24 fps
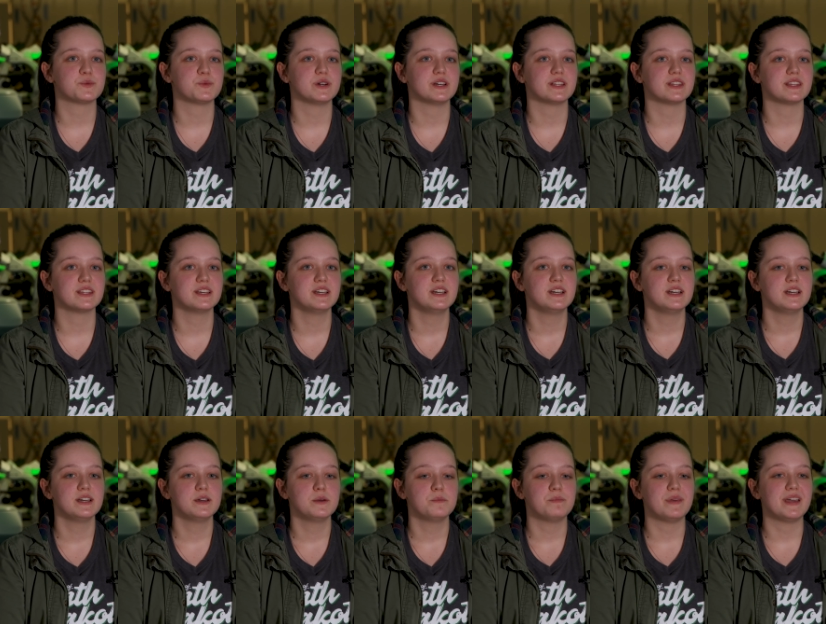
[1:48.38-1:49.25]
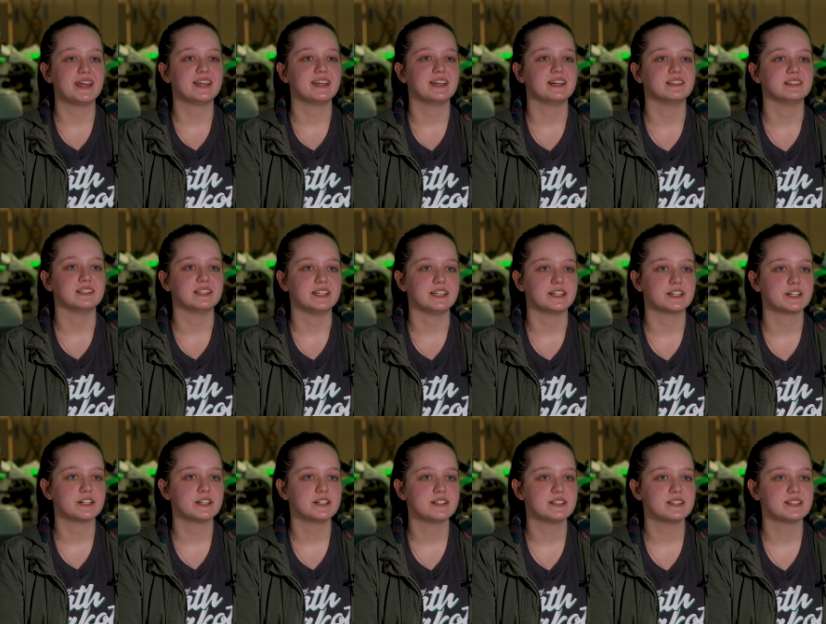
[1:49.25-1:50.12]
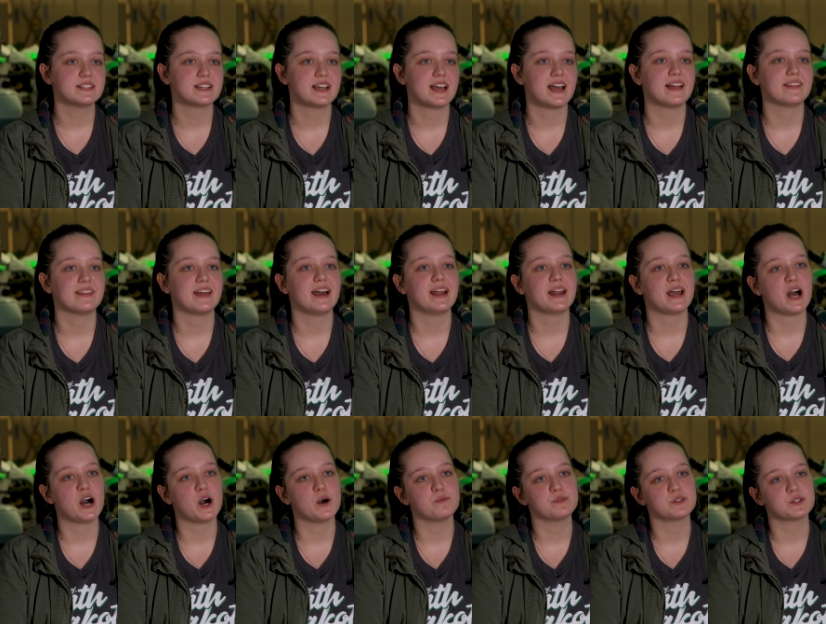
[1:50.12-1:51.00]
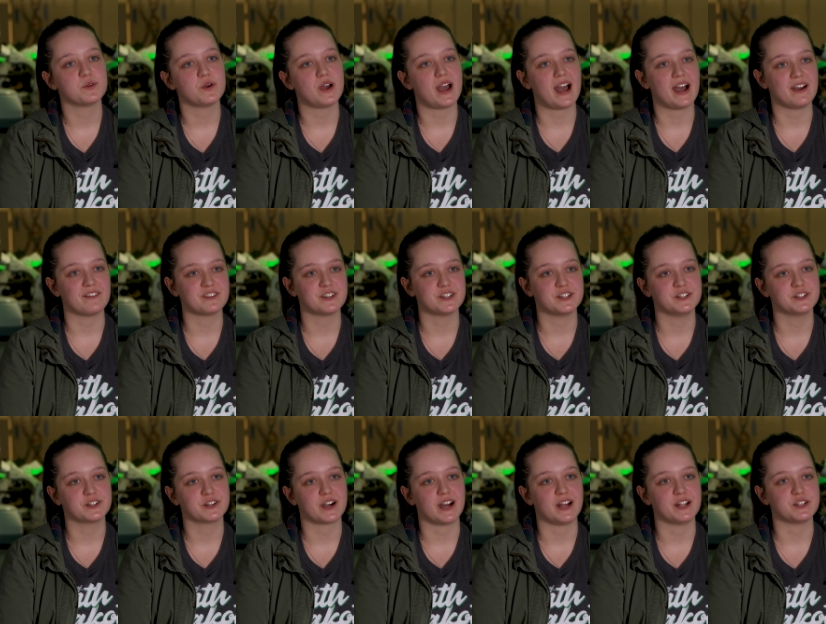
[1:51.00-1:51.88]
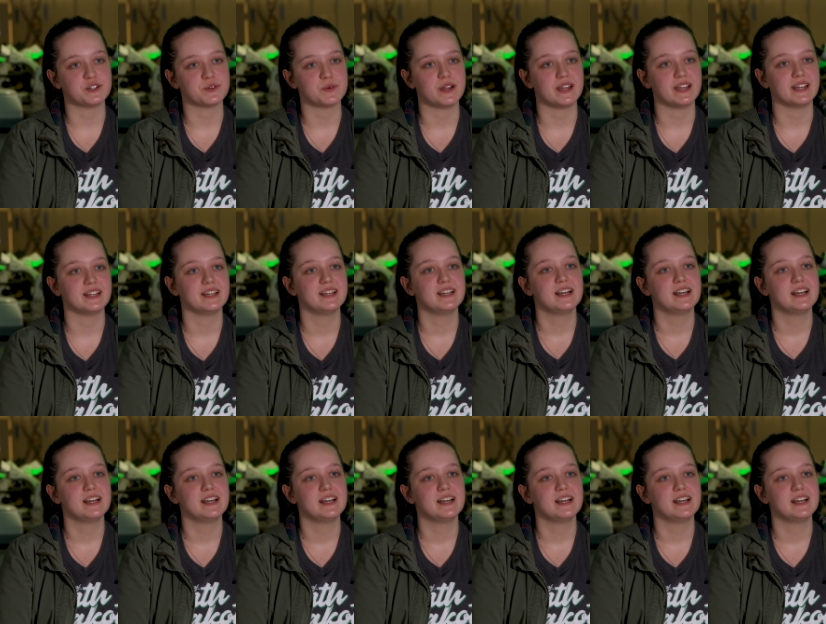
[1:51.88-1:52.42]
with making leaders, and that helps after you graduate,